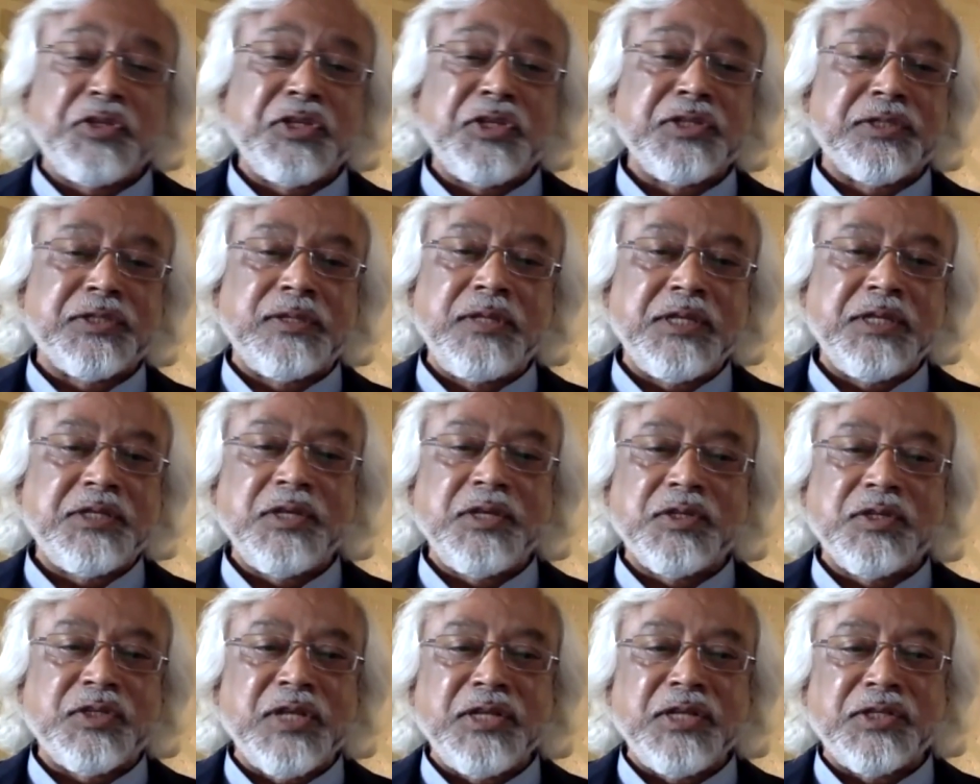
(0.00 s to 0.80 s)

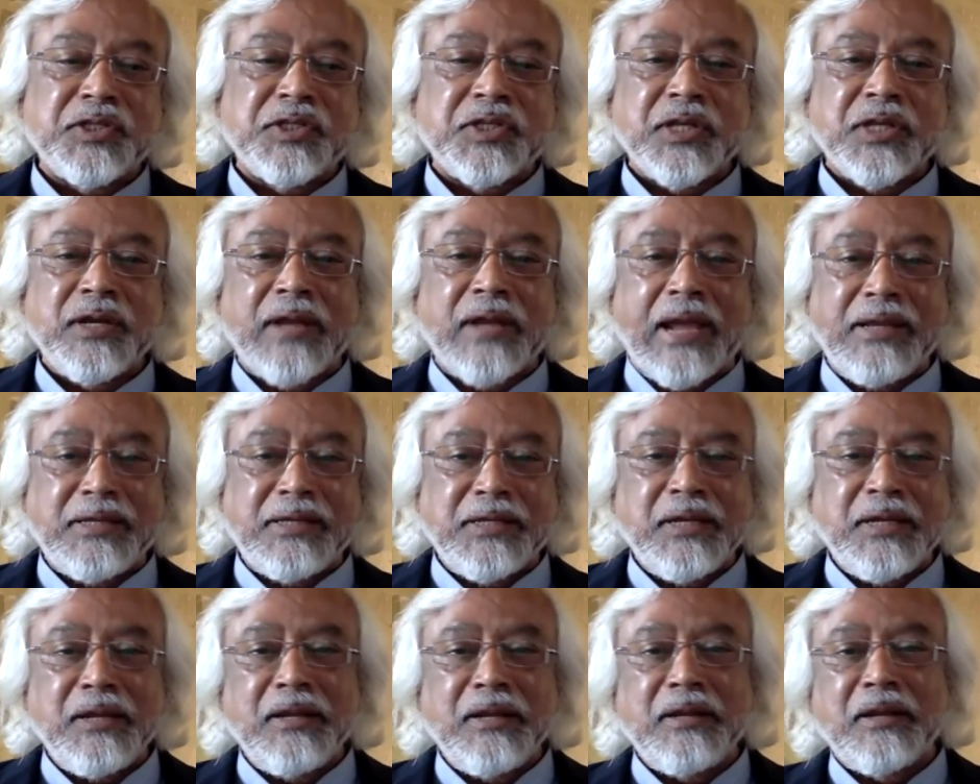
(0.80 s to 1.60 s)
is since
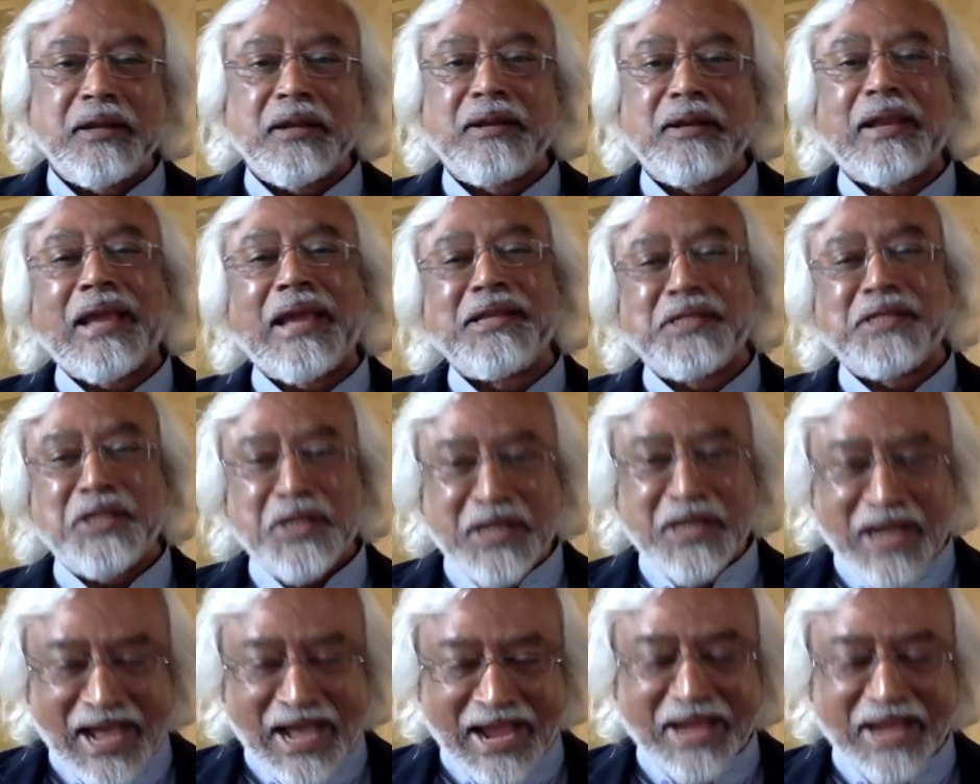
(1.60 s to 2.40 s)

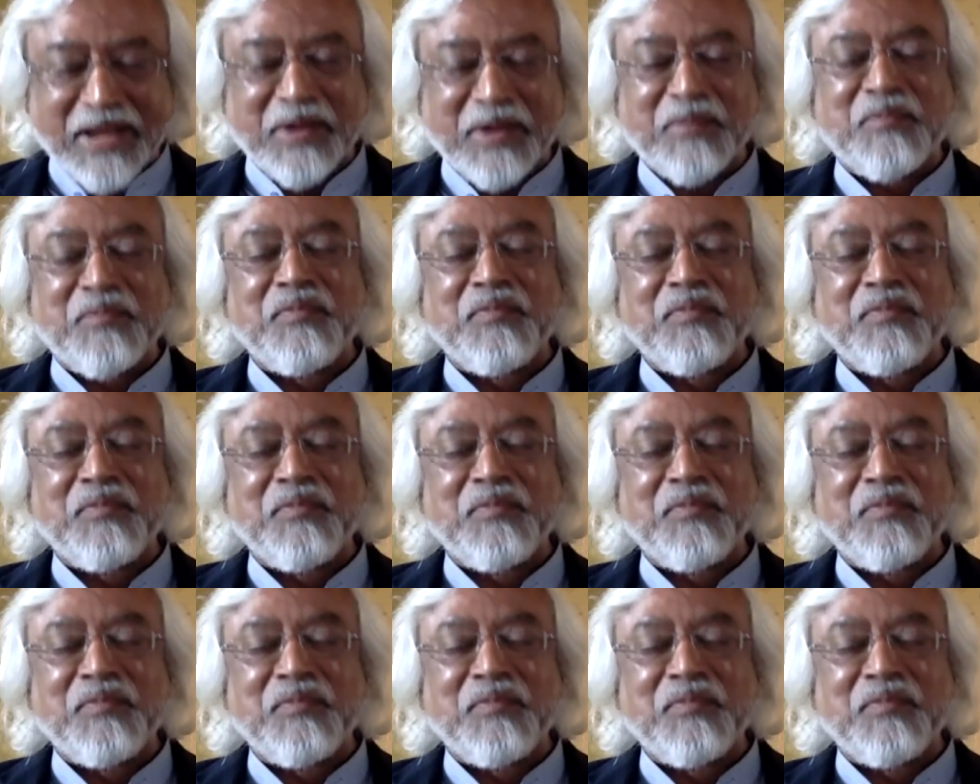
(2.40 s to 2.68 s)
1999.